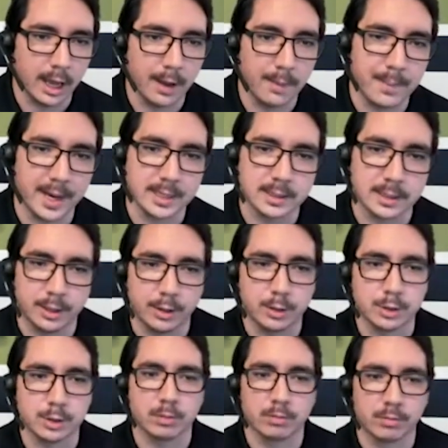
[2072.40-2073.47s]
Basically,
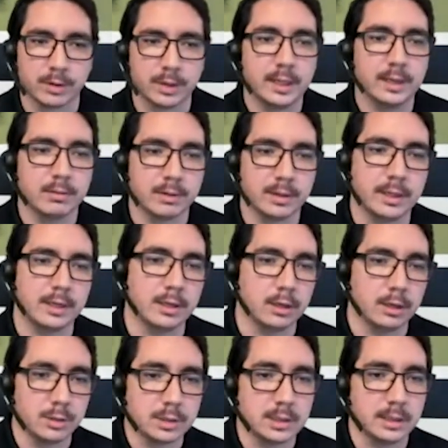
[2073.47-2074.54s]
those are really, really
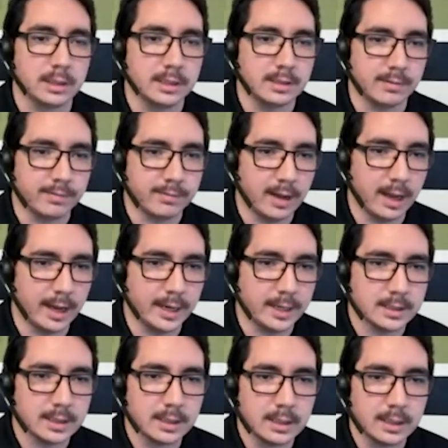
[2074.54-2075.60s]
loosely
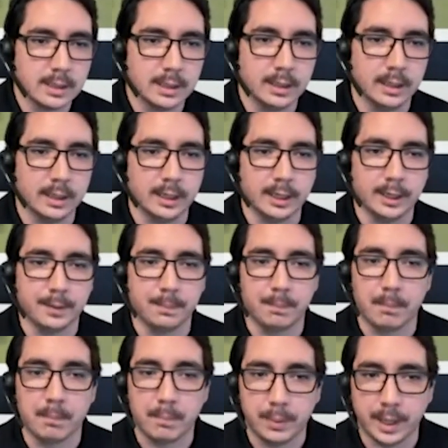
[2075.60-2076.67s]
defined.
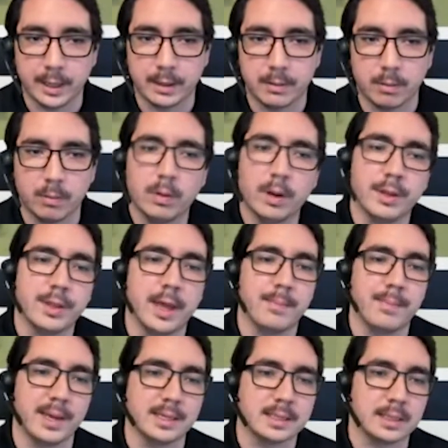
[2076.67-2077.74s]
But what
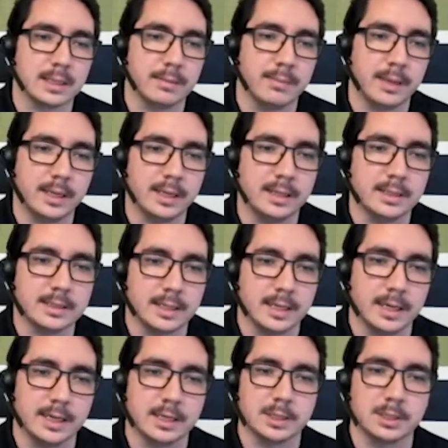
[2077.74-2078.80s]
that basically means
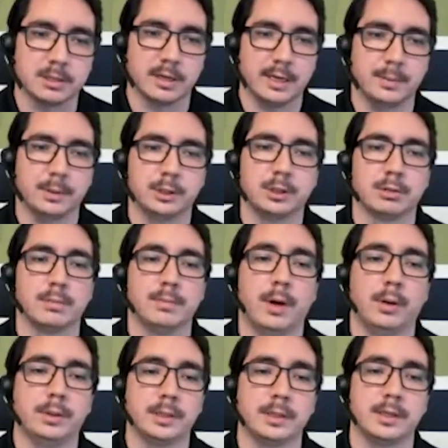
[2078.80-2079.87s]
is you're able to
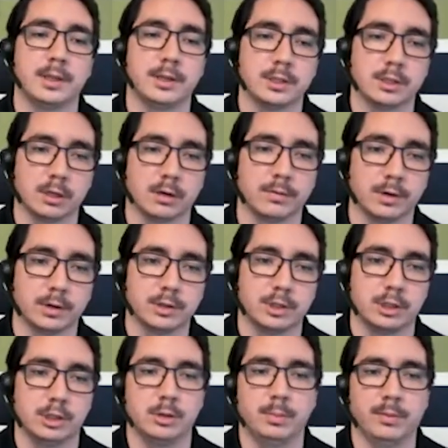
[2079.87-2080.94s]
remote into the server
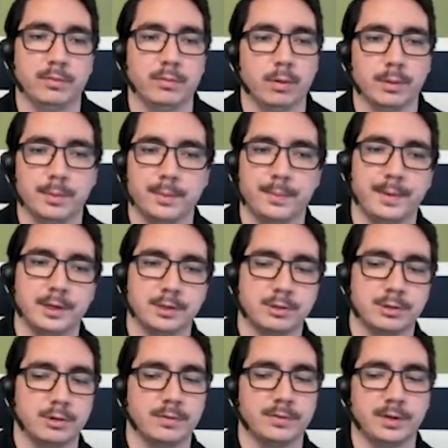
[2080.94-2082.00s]
to perform
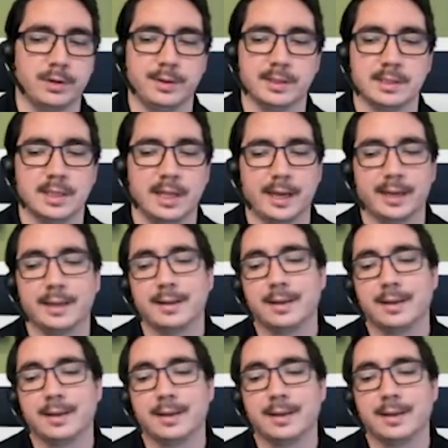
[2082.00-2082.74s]
administrative duties like